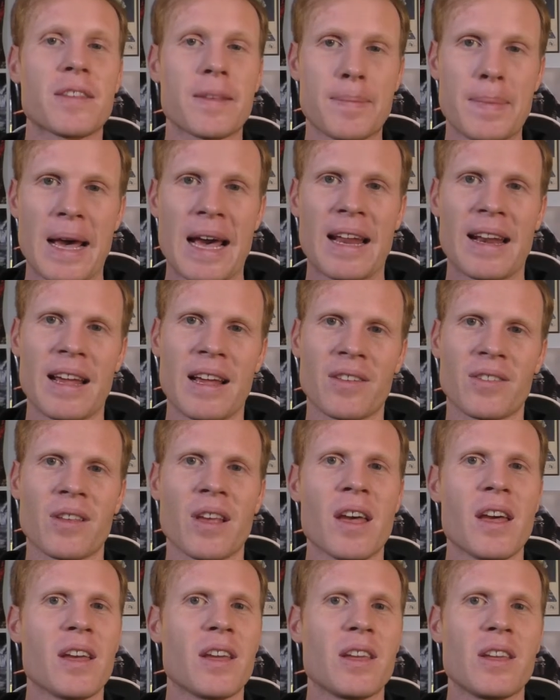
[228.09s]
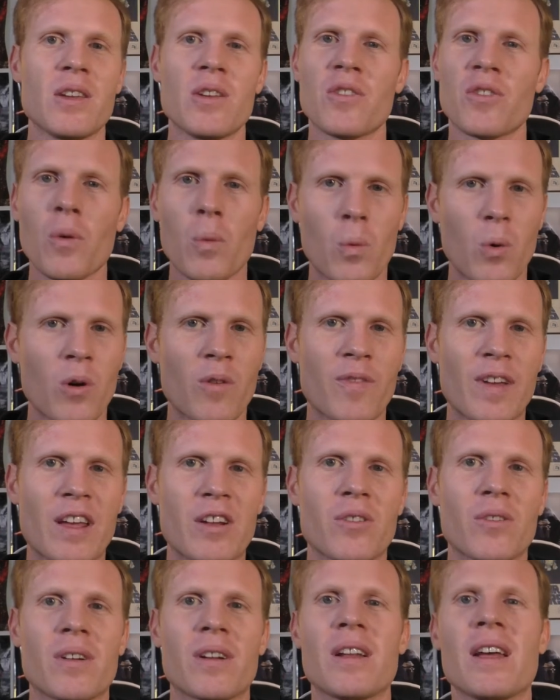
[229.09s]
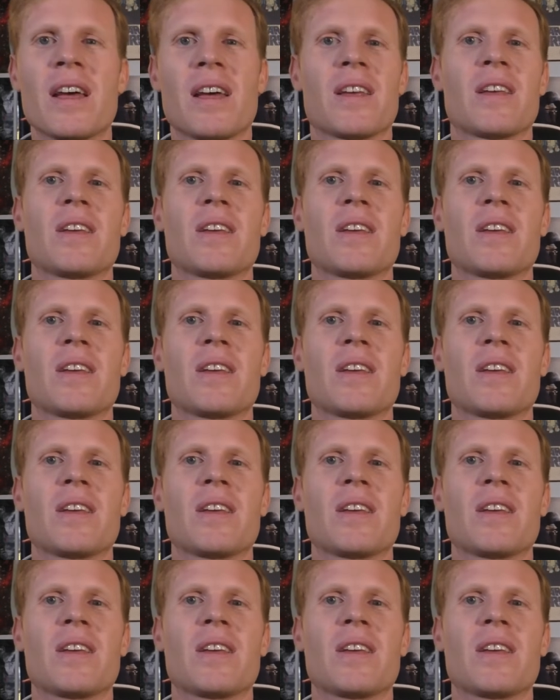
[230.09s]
a badass. He is a war veteran.